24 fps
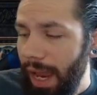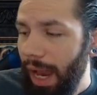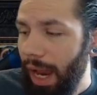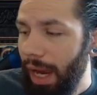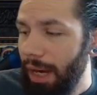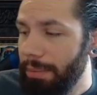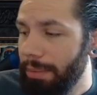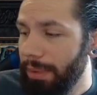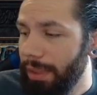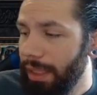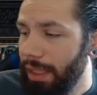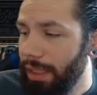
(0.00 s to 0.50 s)

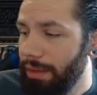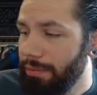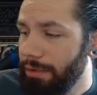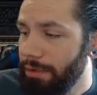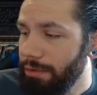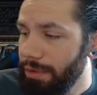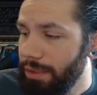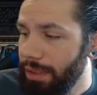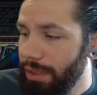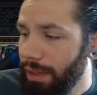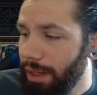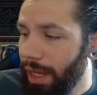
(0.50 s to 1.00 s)
I believe
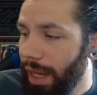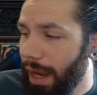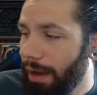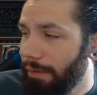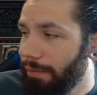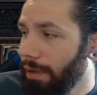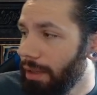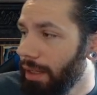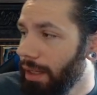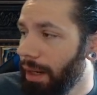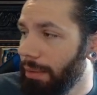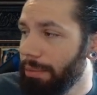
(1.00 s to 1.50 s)
you still
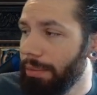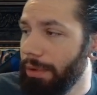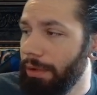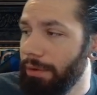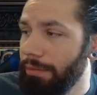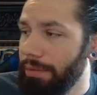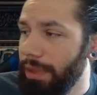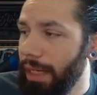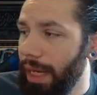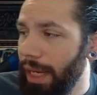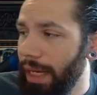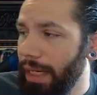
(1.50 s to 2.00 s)
have a couple
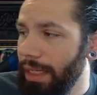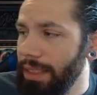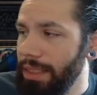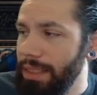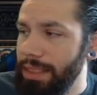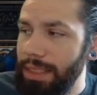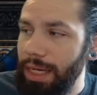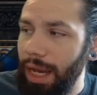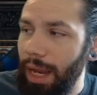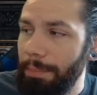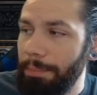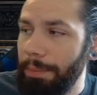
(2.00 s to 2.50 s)
of days.
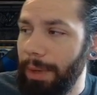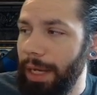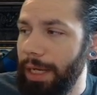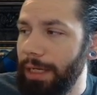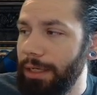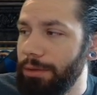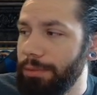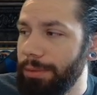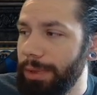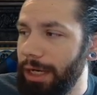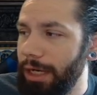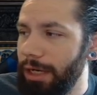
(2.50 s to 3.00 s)
Stop by
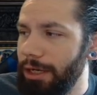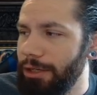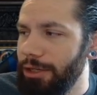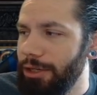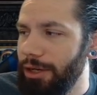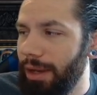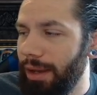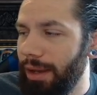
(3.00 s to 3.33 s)
Twitch.